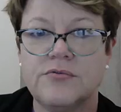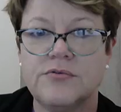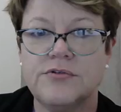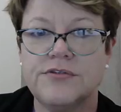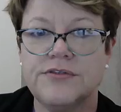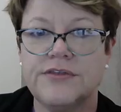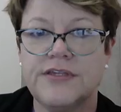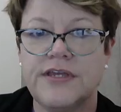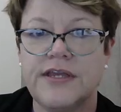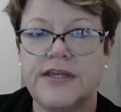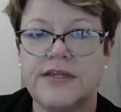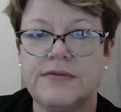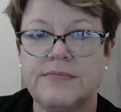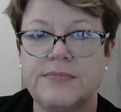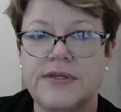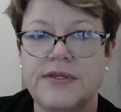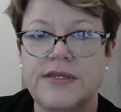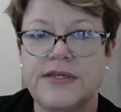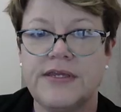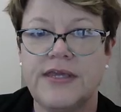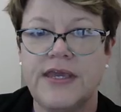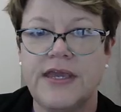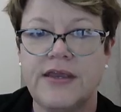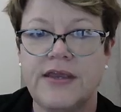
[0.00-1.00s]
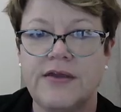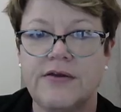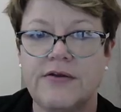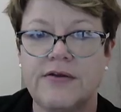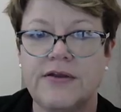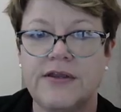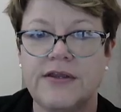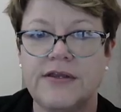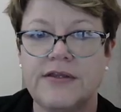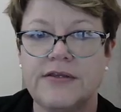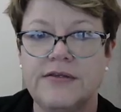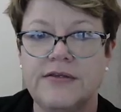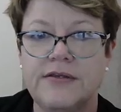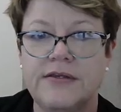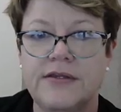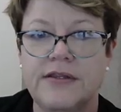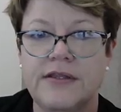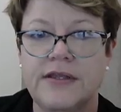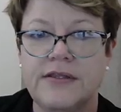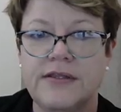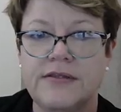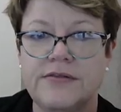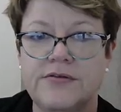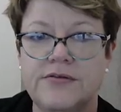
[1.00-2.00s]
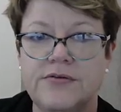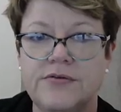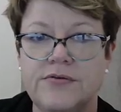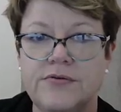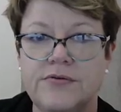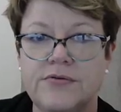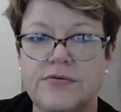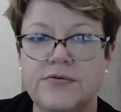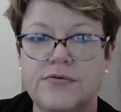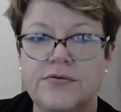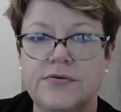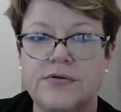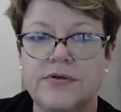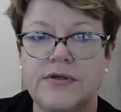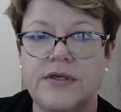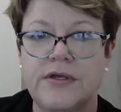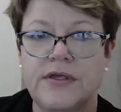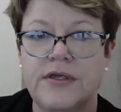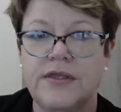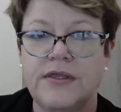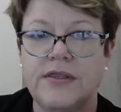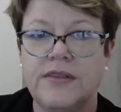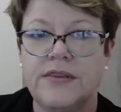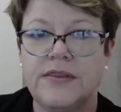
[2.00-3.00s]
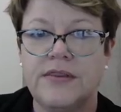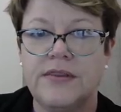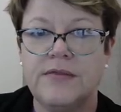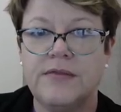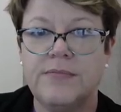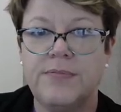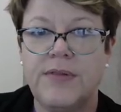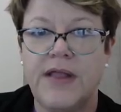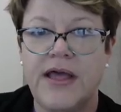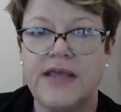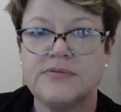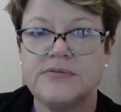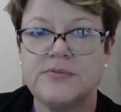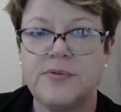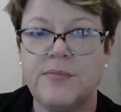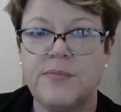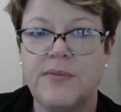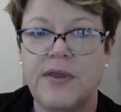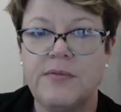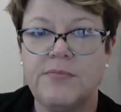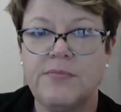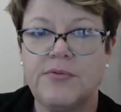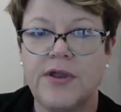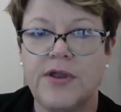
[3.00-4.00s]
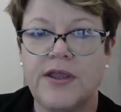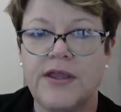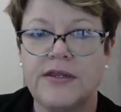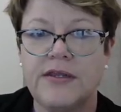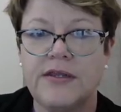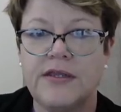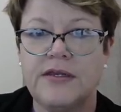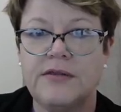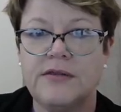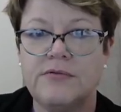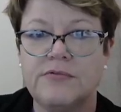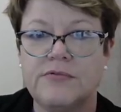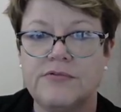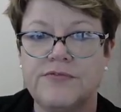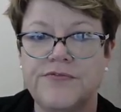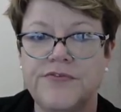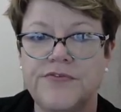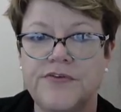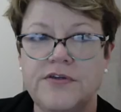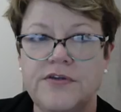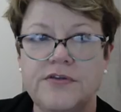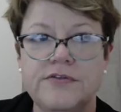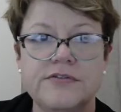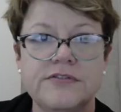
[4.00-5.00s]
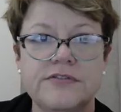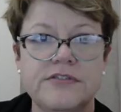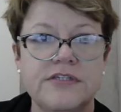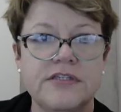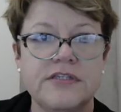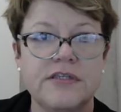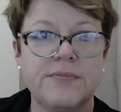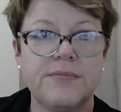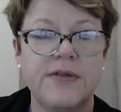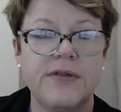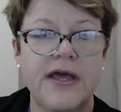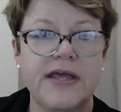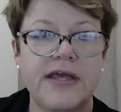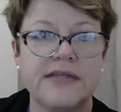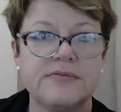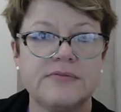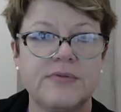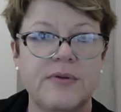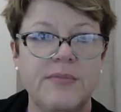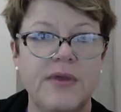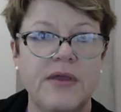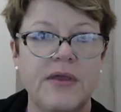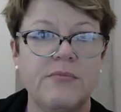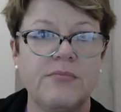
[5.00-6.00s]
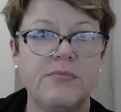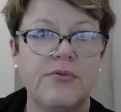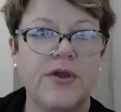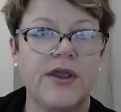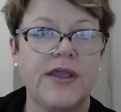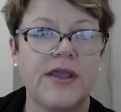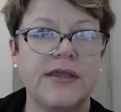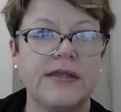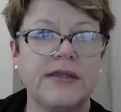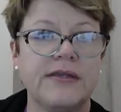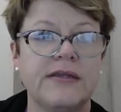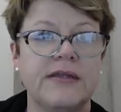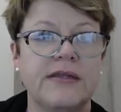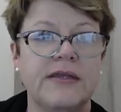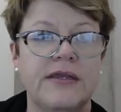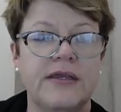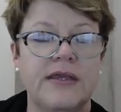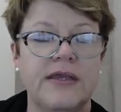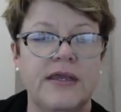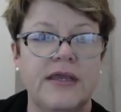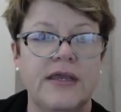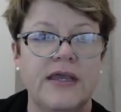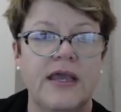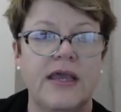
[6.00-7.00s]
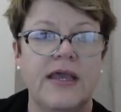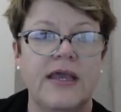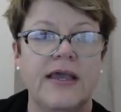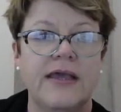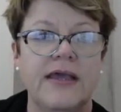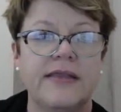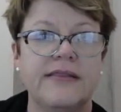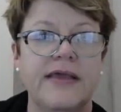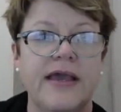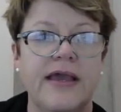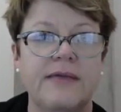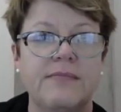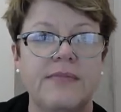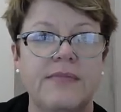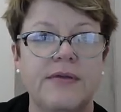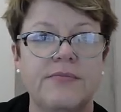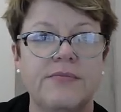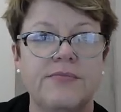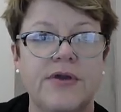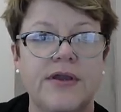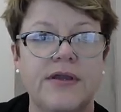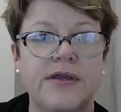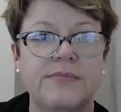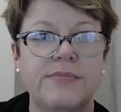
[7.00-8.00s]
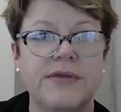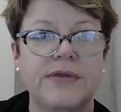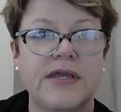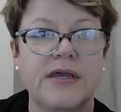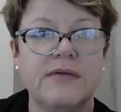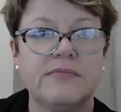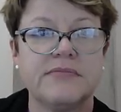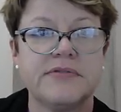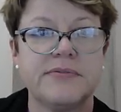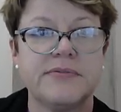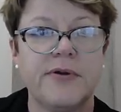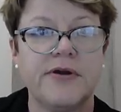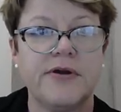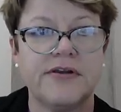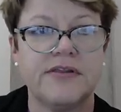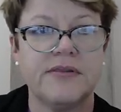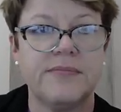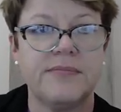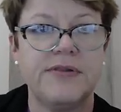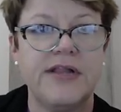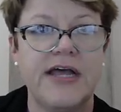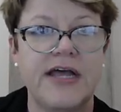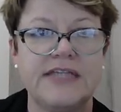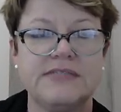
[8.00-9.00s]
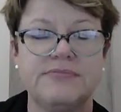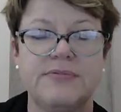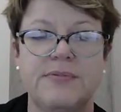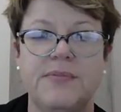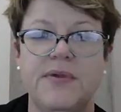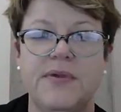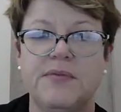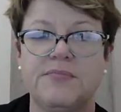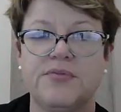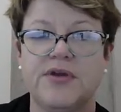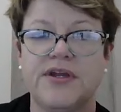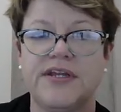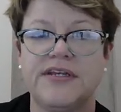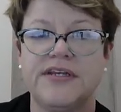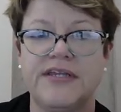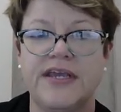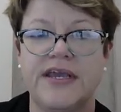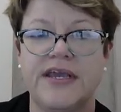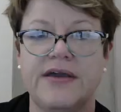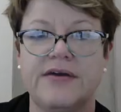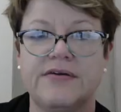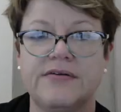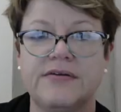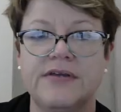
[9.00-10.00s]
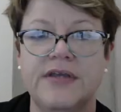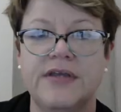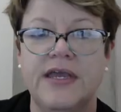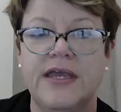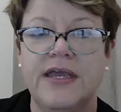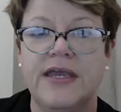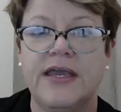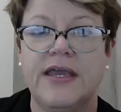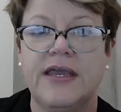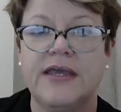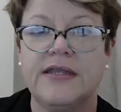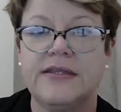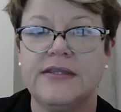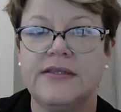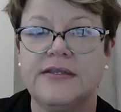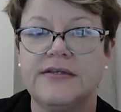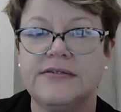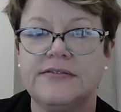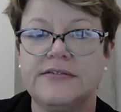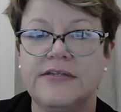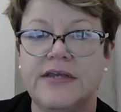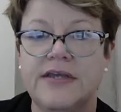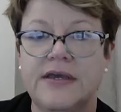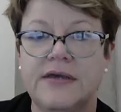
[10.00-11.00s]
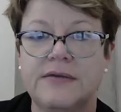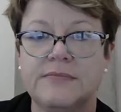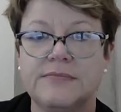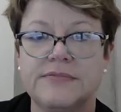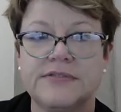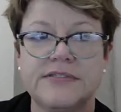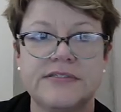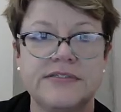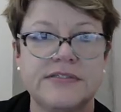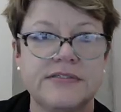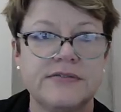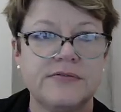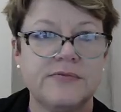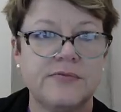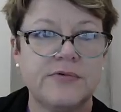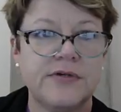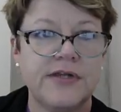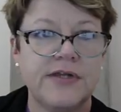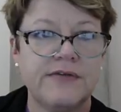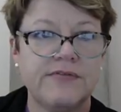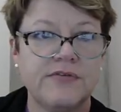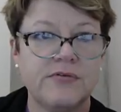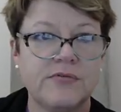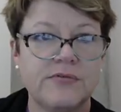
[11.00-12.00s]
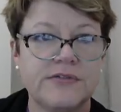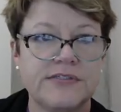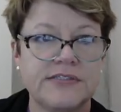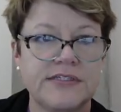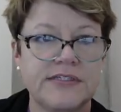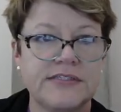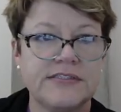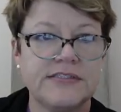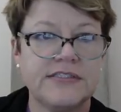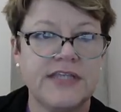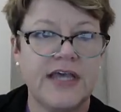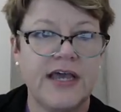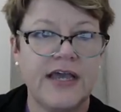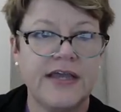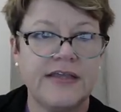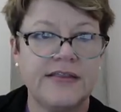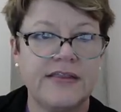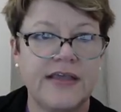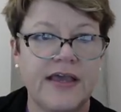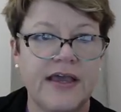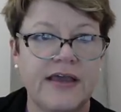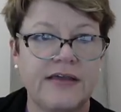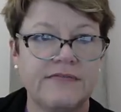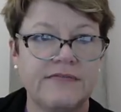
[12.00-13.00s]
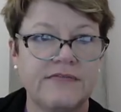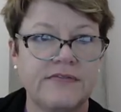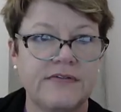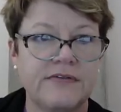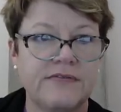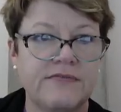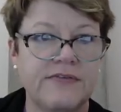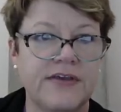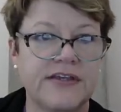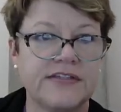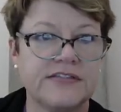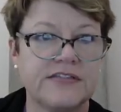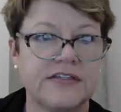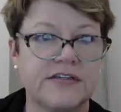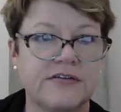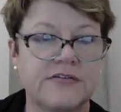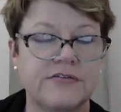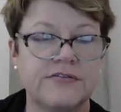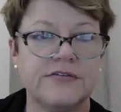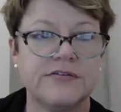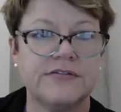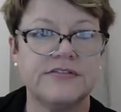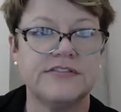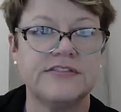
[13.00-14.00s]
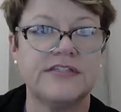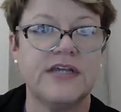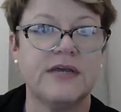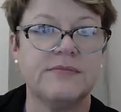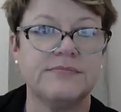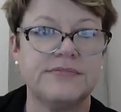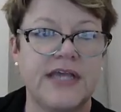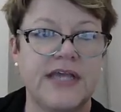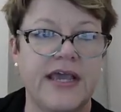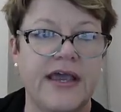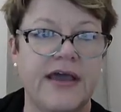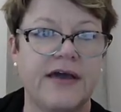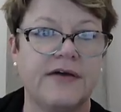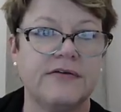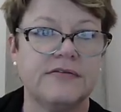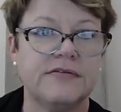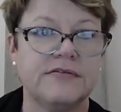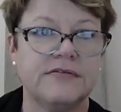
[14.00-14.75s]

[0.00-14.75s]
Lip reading: will then be carried to the plasma membrane, and it will fuse to the plasma membrane, and that membrane becomes part of the plasma membrane now, and it dumps whatever was inside that vesicle is dumped out.